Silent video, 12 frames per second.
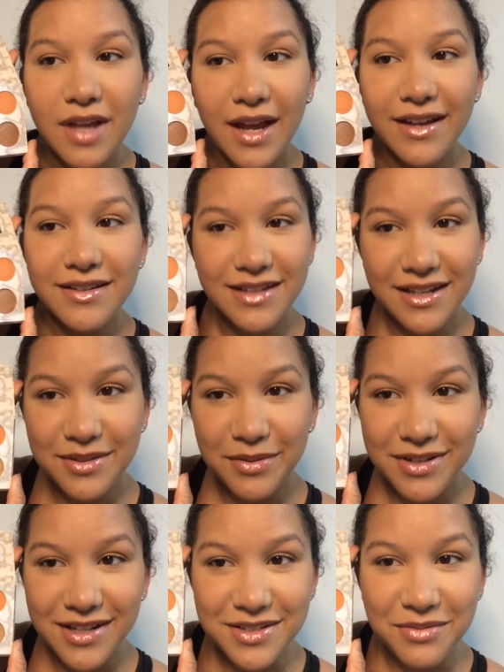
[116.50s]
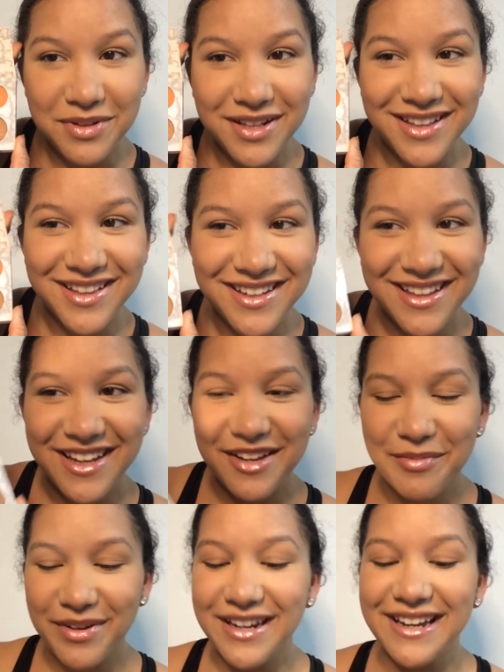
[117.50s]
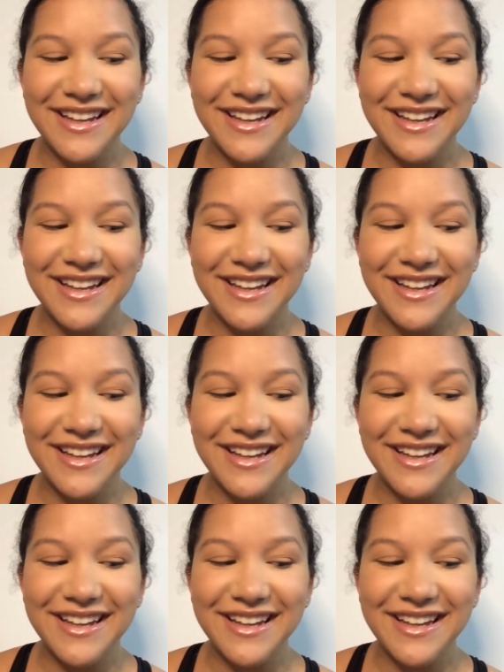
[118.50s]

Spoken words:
I guess next to it doesn't really look like it, but it